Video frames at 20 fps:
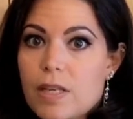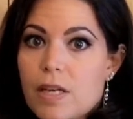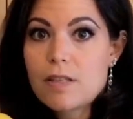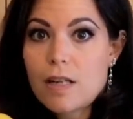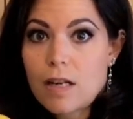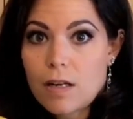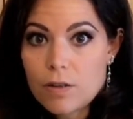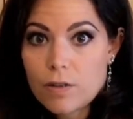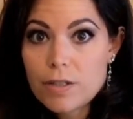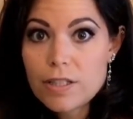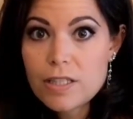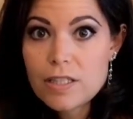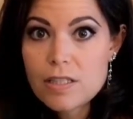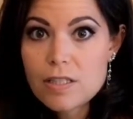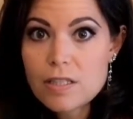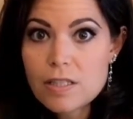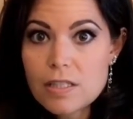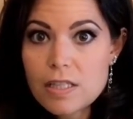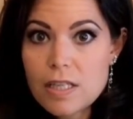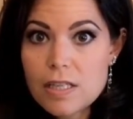Not only
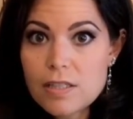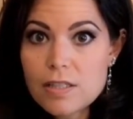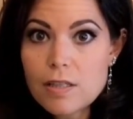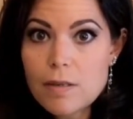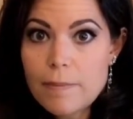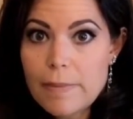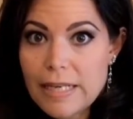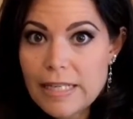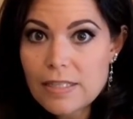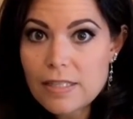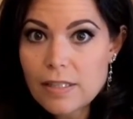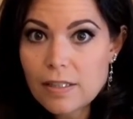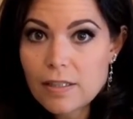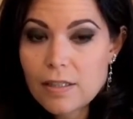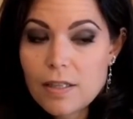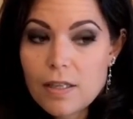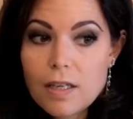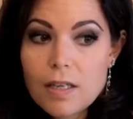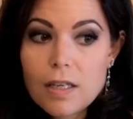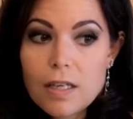does it taste amazing,
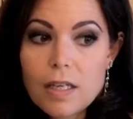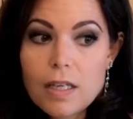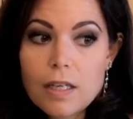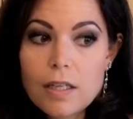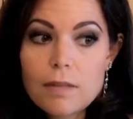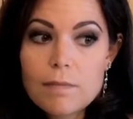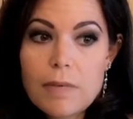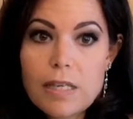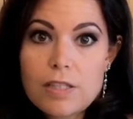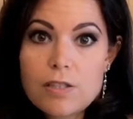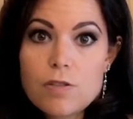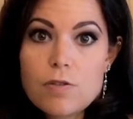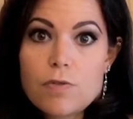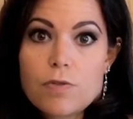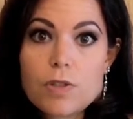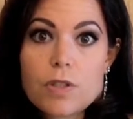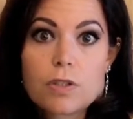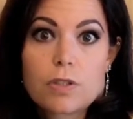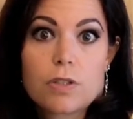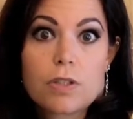it makes you
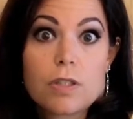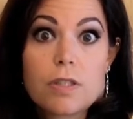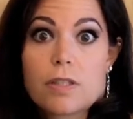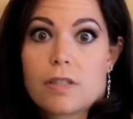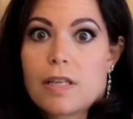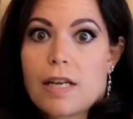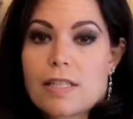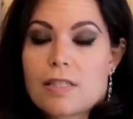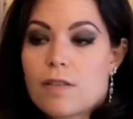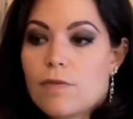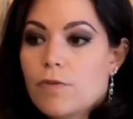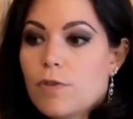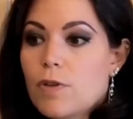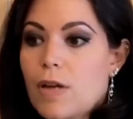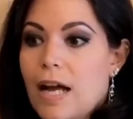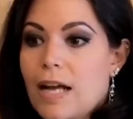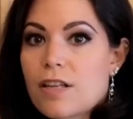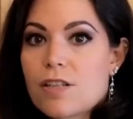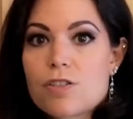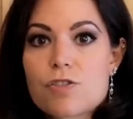feel good as if you
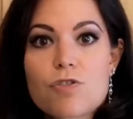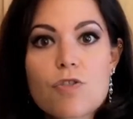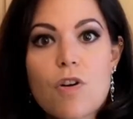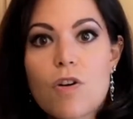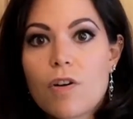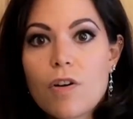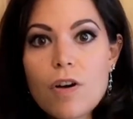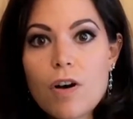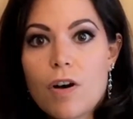had a strong